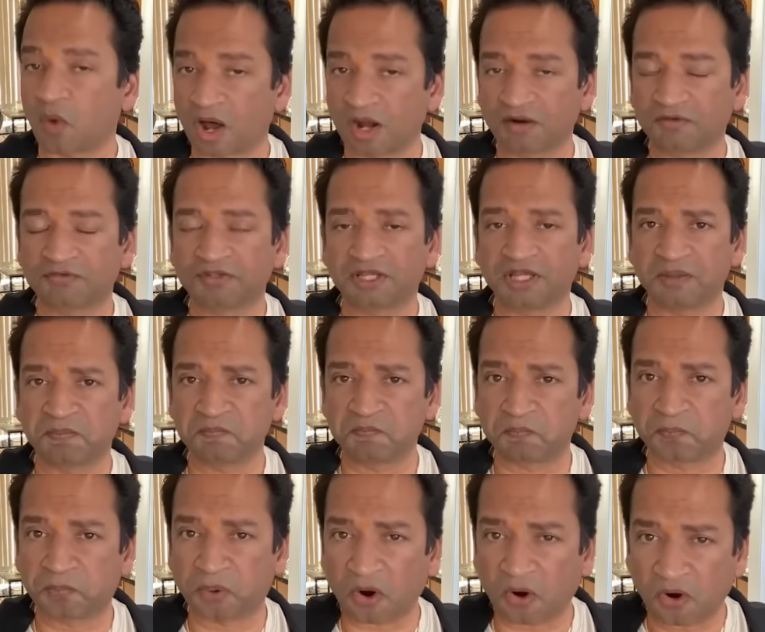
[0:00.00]
one of the
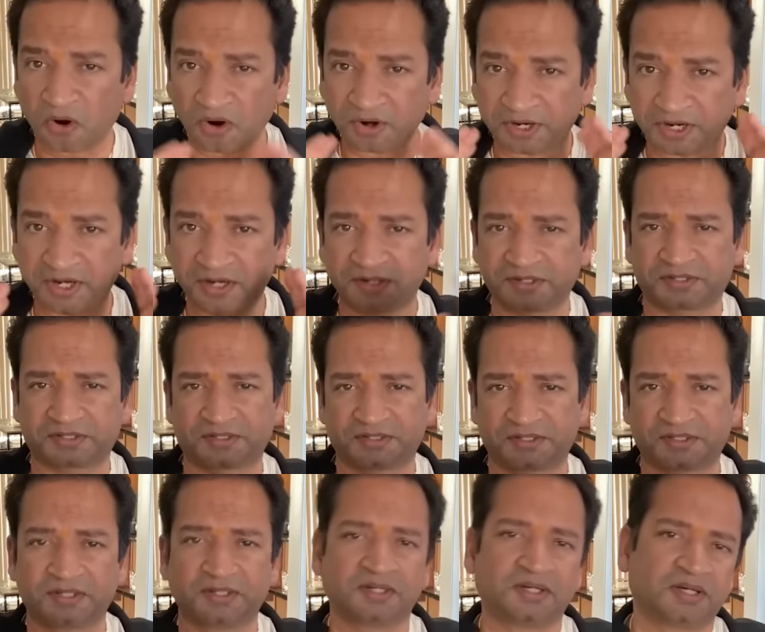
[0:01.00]
important
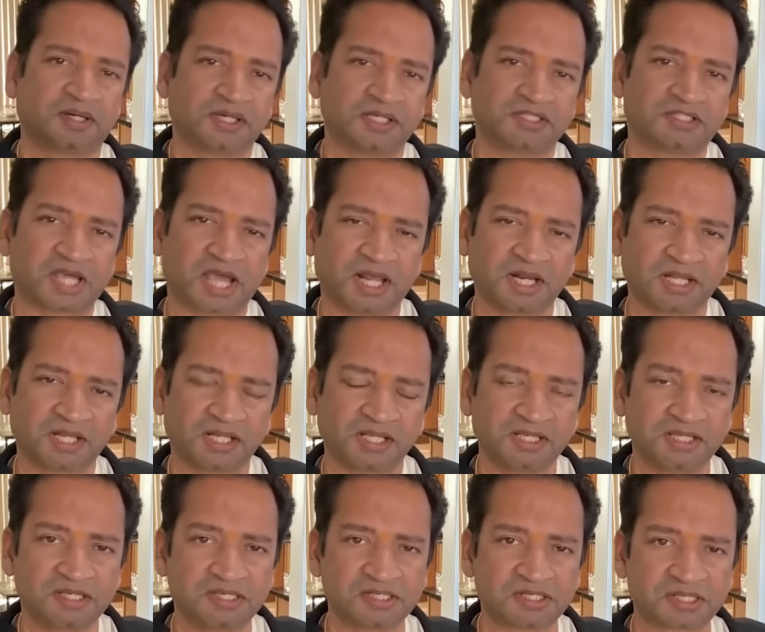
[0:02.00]
channel
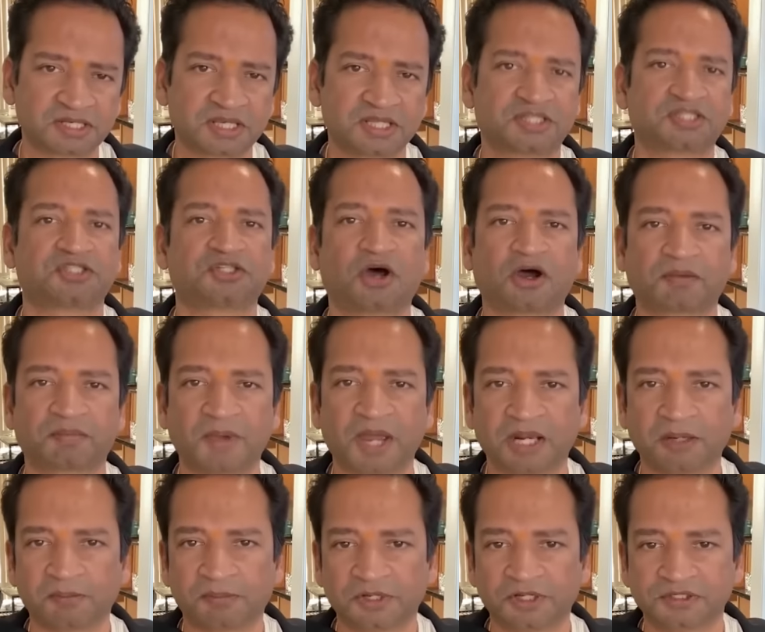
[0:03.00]
is stock
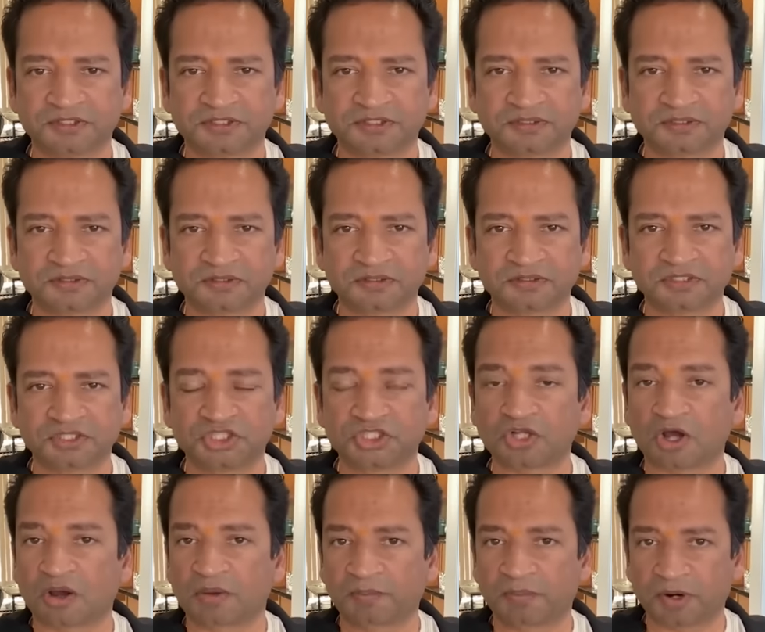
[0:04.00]
manipulation,
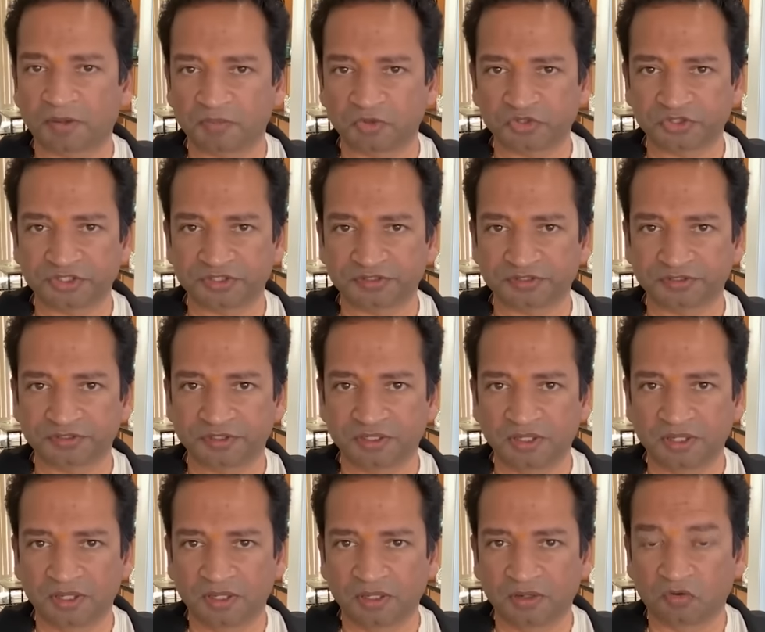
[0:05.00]
stock promotion.
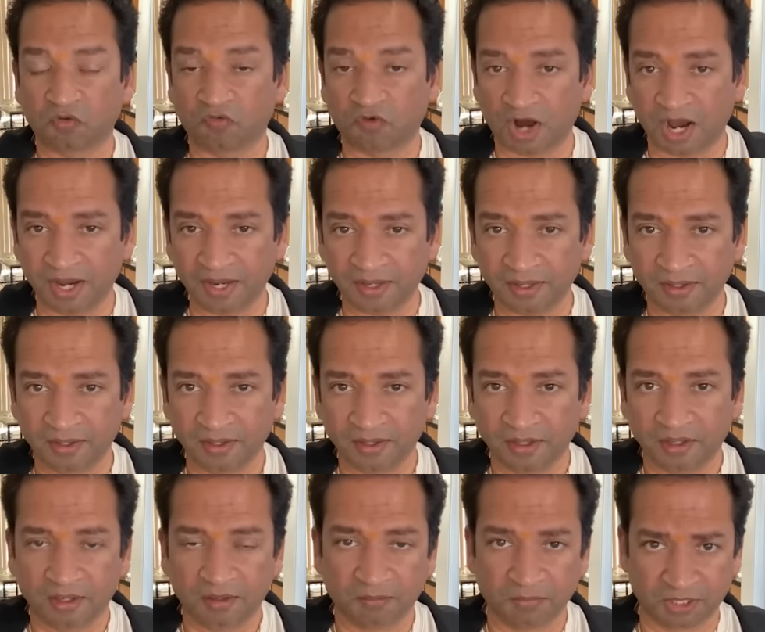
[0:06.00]
Why?
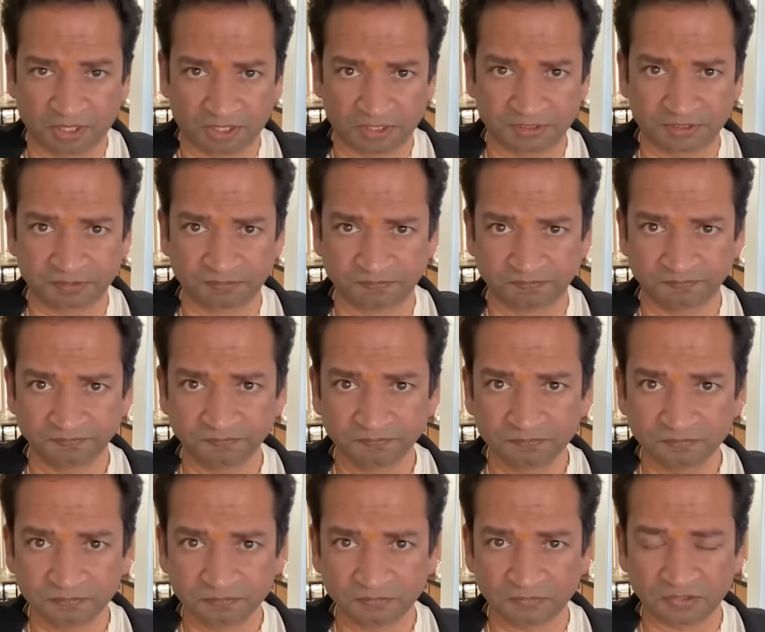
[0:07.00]
Because
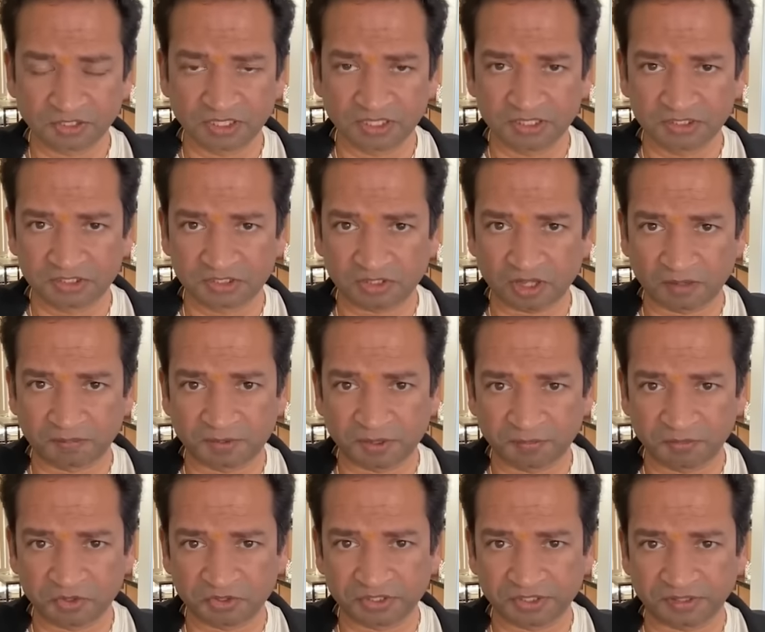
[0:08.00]
in stock
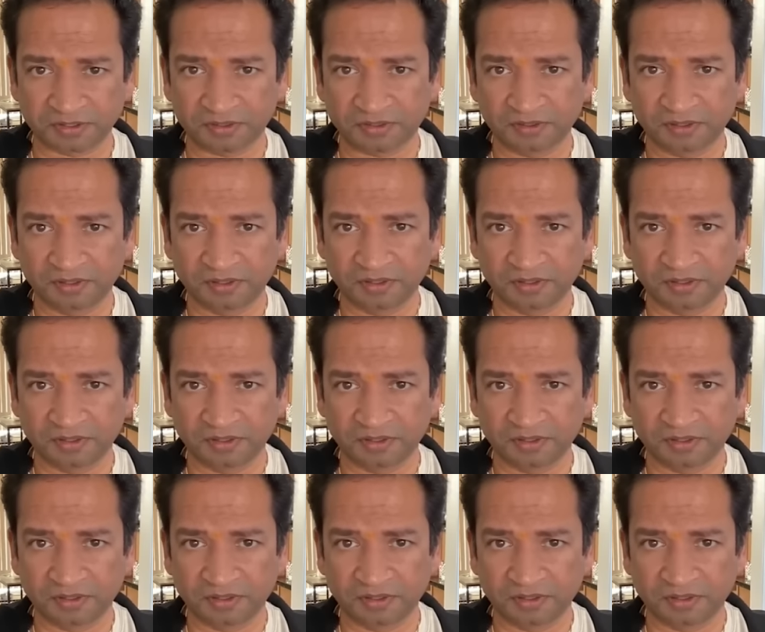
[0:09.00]
promotion,